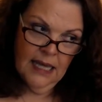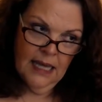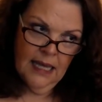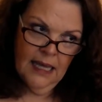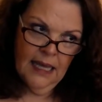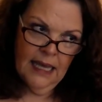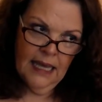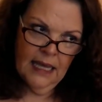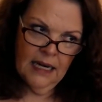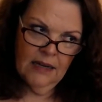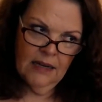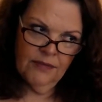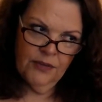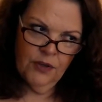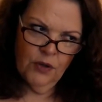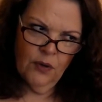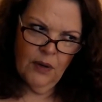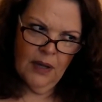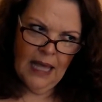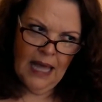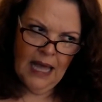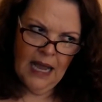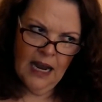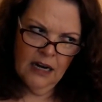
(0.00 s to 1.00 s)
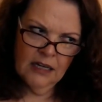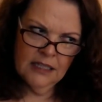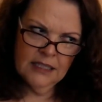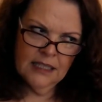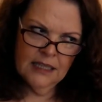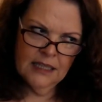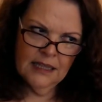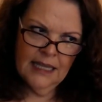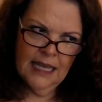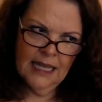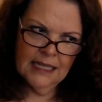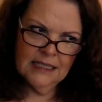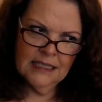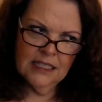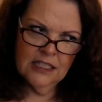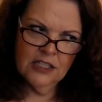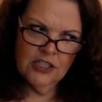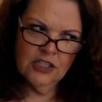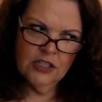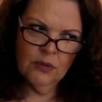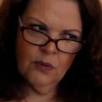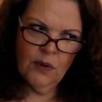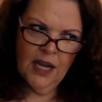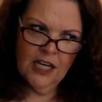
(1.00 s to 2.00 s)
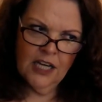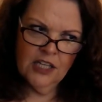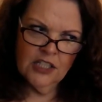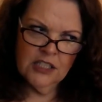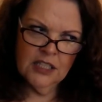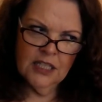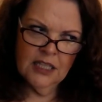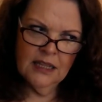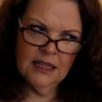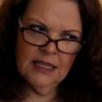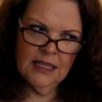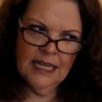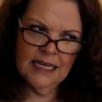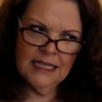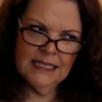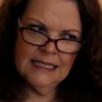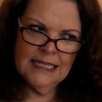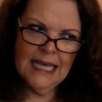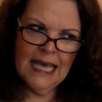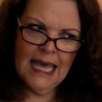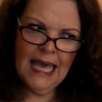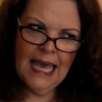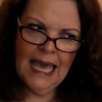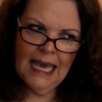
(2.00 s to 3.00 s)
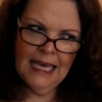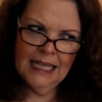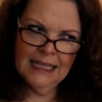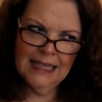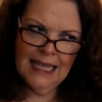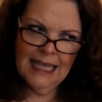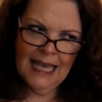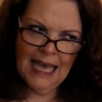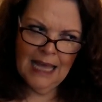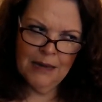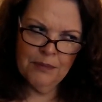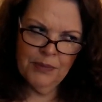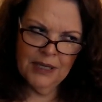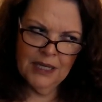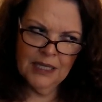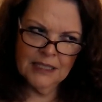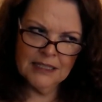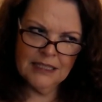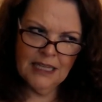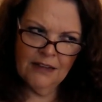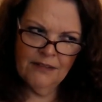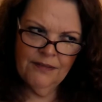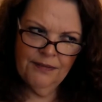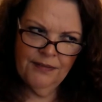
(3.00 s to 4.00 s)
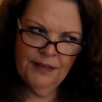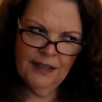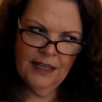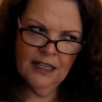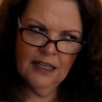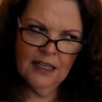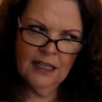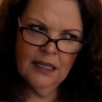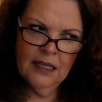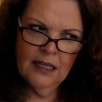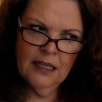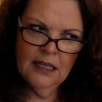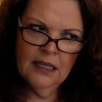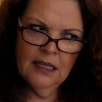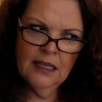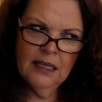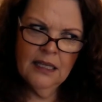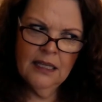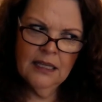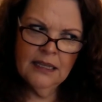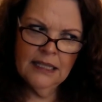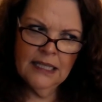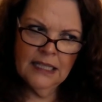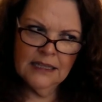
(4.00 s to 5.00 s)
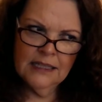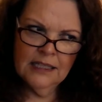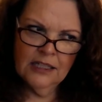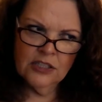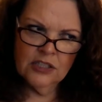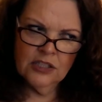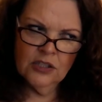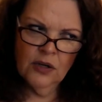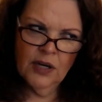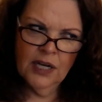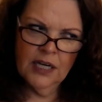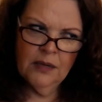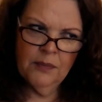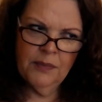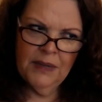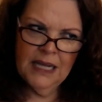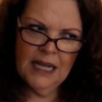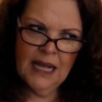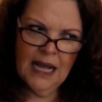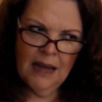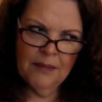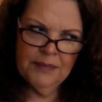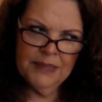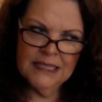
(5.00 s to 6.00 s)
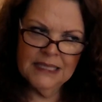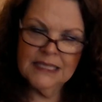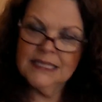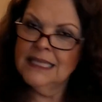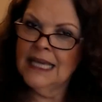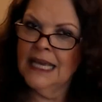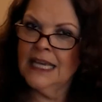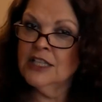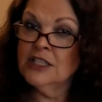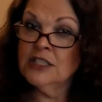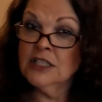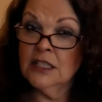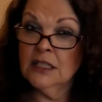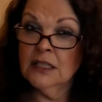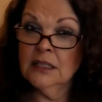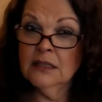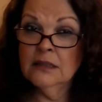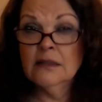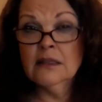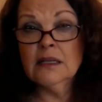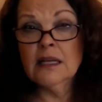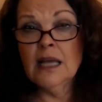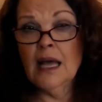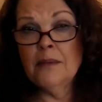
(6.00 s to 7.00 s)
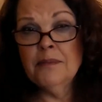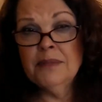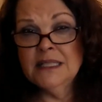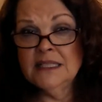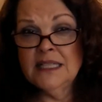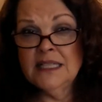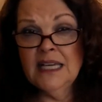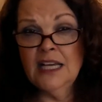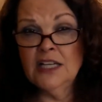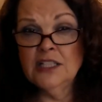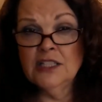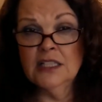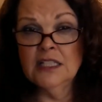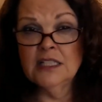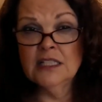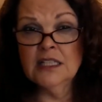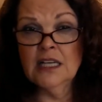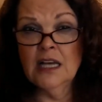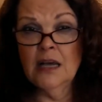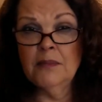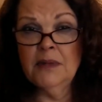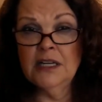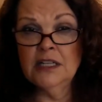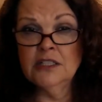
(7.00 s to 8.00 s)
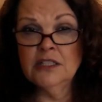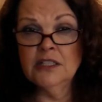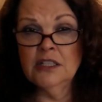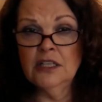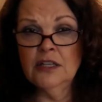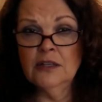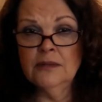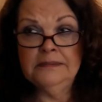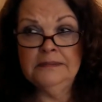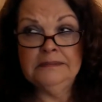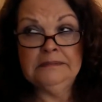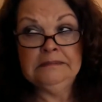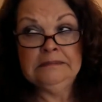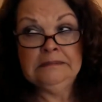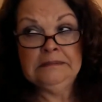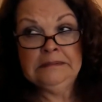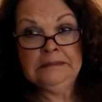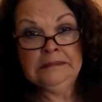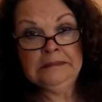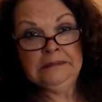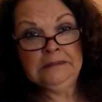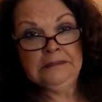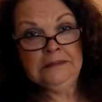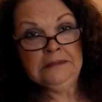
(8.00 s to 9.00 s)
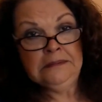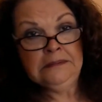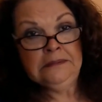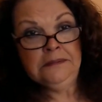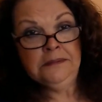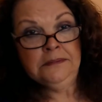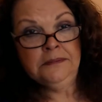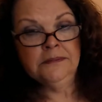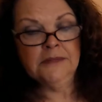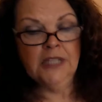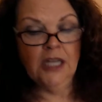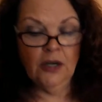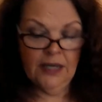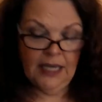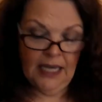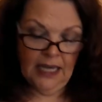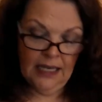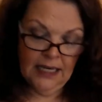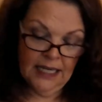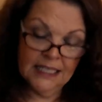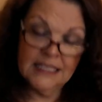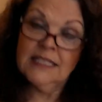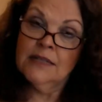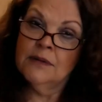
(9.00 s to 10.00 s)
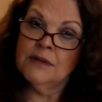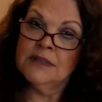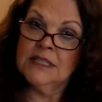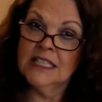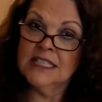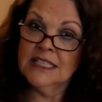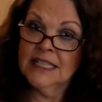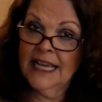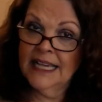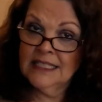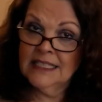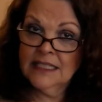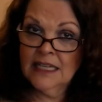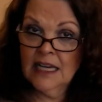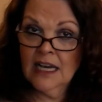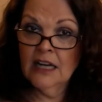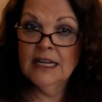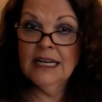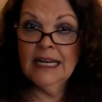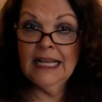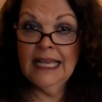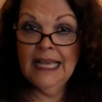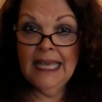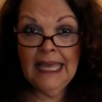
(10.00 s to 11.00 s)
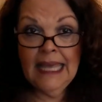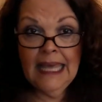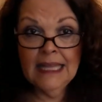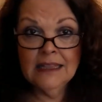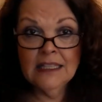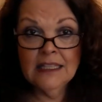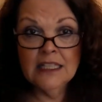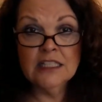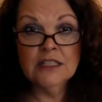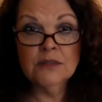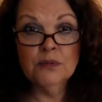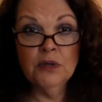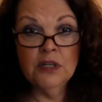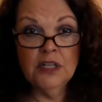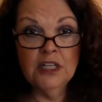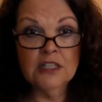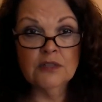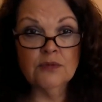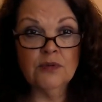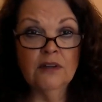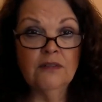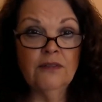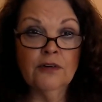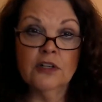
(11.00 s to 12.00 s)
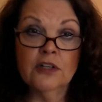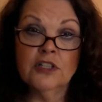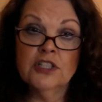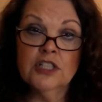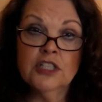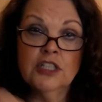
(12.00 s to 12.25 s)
And if you aren't in that situation, then take that because I feel that there's going to be compensation. Compensation is coming to you. Okay, let's see what this last card, again, this one is reversed